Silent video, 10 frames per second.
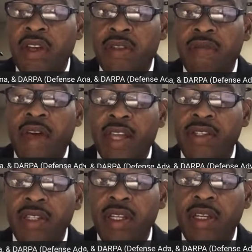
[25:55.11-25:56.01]
of the
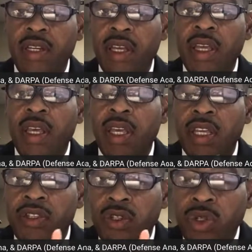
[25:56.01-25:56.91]
vaccine
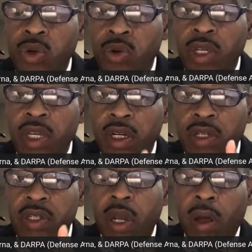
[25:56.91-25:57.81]
is 2
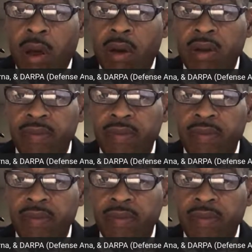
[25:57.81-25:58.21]
years long.